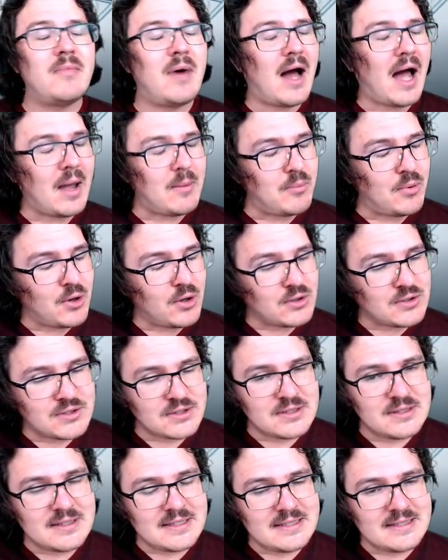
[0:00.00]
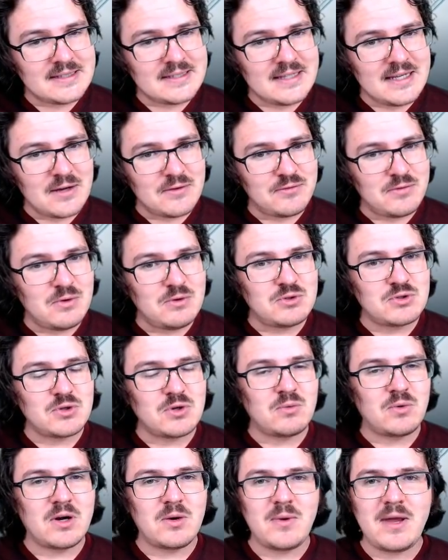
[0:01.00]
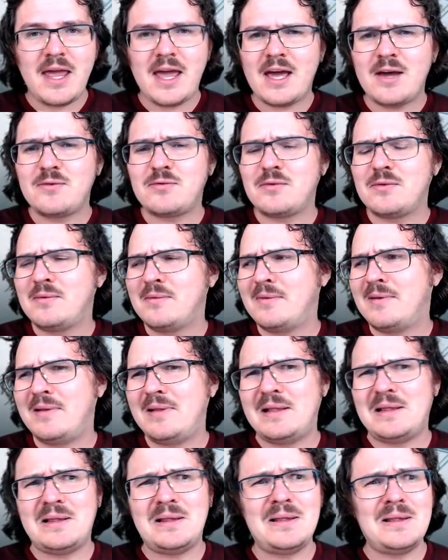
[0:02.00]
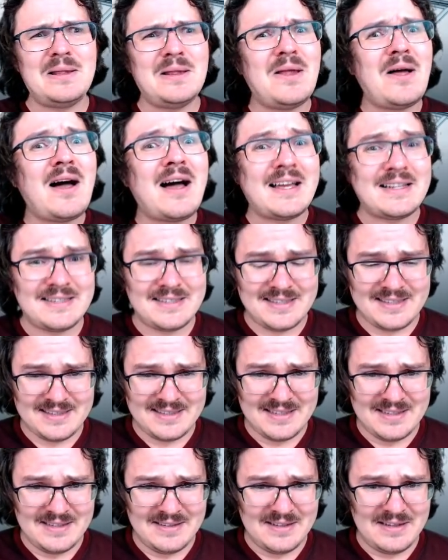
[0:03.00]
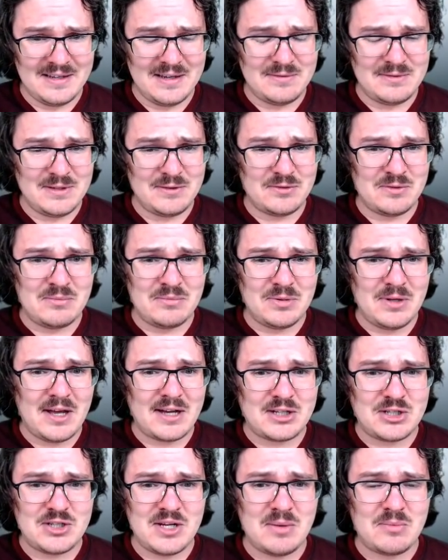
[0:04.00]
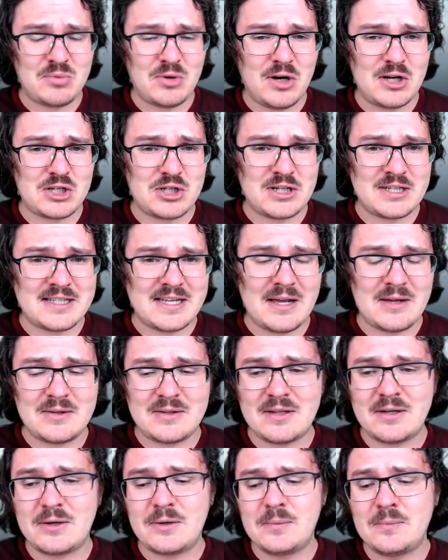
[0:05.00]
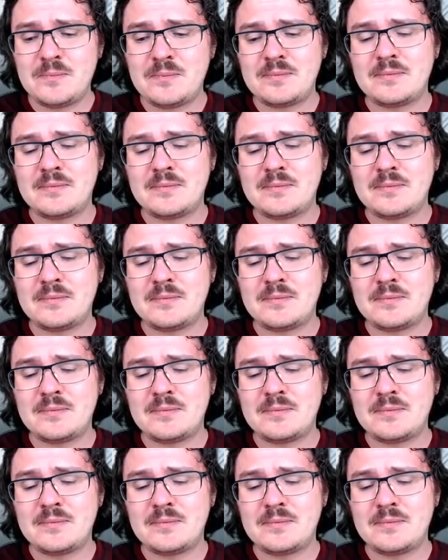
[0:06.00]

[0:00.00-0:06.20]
I personally see a future where we have lots of different blockchain projects out there.